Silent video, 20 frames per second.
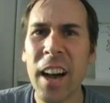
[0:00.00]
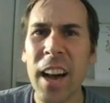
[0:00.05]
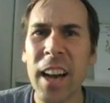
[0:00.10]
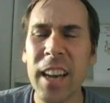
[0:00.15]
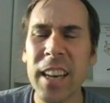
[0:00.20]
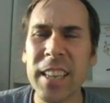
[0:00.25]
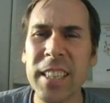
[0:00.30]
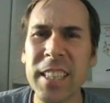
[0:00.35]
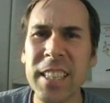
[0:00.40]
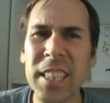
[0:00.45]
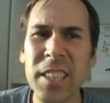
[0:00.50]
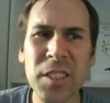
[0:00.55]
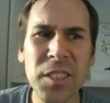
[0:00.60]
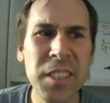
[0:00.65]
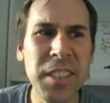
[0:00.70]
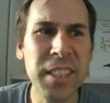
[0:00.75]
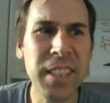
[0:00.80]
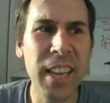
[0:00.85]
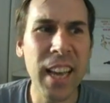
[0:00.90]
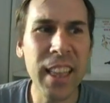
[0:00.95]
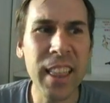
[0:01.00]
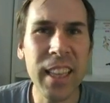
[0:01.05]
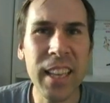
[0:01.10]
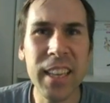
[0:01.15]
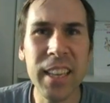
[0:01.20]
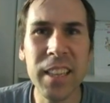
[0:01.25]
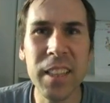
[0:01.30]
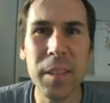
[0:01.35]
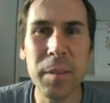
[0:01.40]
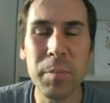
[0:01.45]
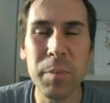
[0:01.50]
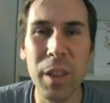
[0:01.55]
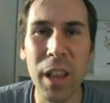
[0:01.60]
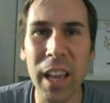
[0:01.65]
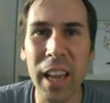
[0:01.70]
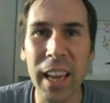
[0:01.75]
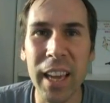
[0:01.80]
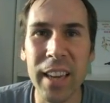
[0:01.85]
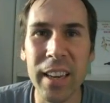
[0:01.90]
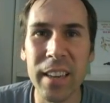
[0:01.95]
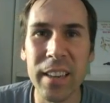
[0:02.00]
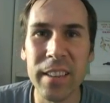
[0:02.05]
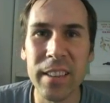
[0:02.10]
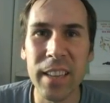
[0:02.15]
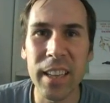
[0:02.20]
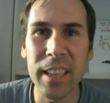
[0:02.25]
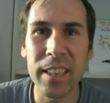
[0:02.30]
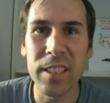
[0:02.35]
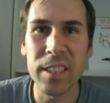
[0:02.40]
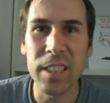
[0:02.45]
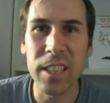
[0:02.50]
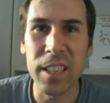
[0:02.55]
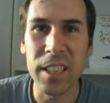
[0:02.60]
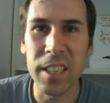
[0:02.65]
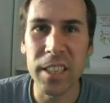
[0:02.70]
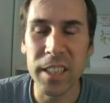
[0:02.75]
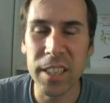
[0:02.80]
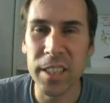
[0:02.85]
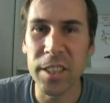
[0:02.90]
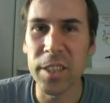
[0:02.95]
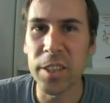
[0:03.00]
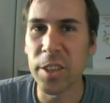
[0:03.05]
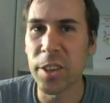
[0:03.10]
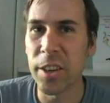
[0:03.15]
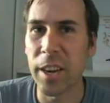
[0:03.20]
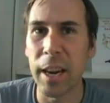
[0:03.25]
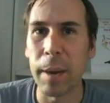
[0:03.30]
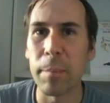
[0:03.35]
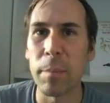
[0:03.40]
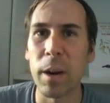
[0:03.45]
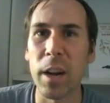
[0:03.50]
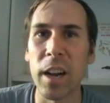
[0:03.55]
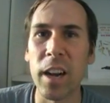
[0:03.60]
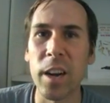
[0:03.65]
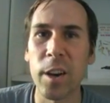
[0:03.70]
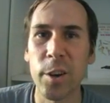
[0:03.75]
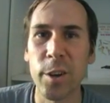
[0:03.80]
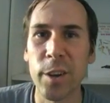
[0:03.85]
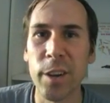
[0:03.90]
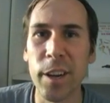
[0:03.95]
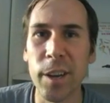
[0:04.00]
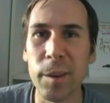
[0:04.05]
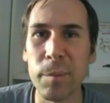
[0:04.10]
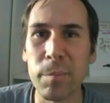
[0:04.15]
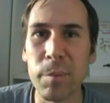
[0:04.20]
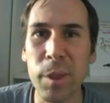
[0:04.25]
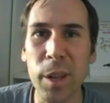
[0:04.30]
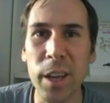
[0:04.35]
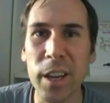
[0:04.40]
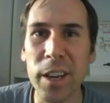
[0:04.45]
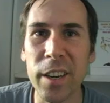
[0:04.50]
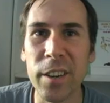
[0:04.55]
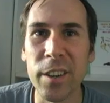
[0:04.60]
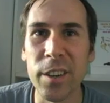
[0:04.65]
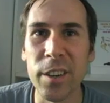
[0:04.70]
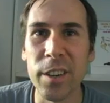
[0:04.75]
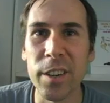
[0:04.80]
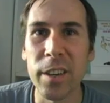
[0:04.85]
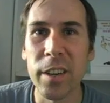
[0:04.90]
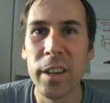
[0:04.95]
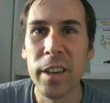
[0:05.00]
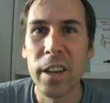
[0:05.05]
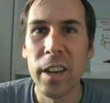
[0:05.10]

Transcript: There's nothing in the plan that's going to kill your grandma or unplug her,